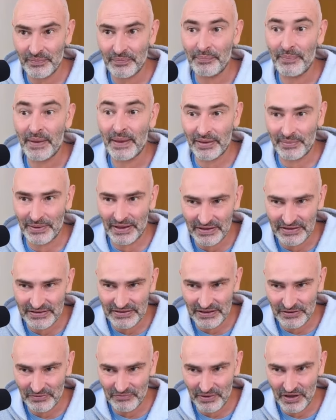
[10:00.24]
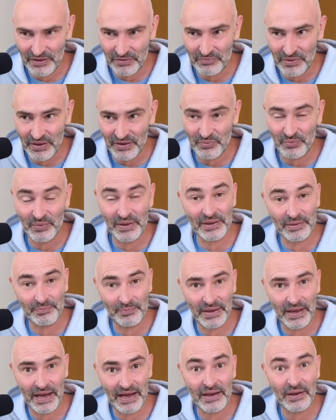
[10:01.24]
By playing c5 right away,
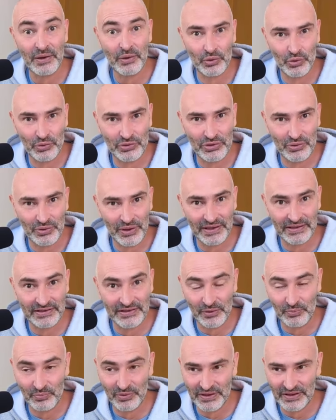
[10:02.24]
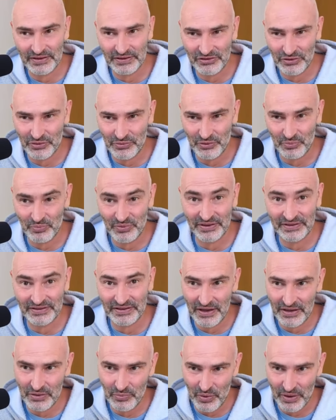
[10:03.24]
black also has their weakness on the queen
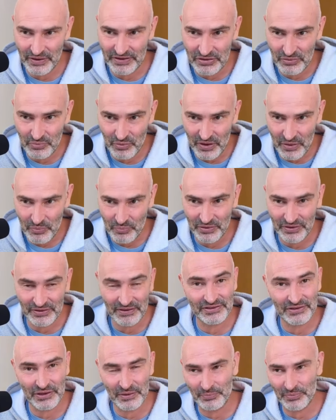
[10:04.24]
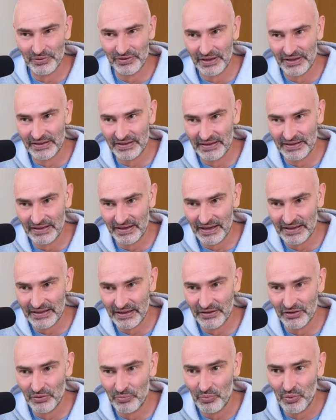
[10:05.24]
side white square with this unprotected knight
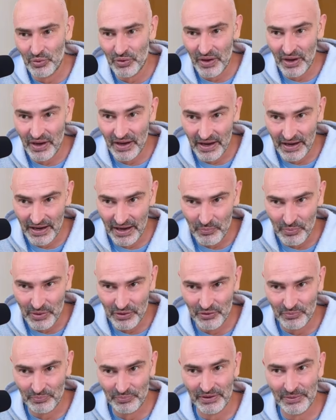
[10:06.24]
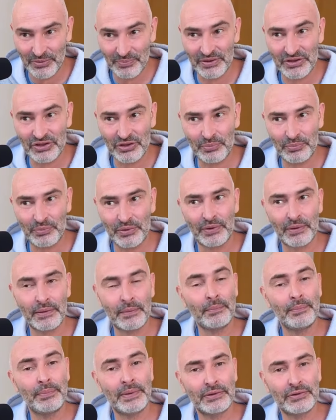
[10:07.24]
and the rook, and we could play bishop
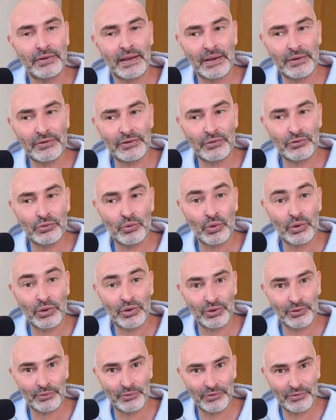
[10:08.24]
b5 the fork.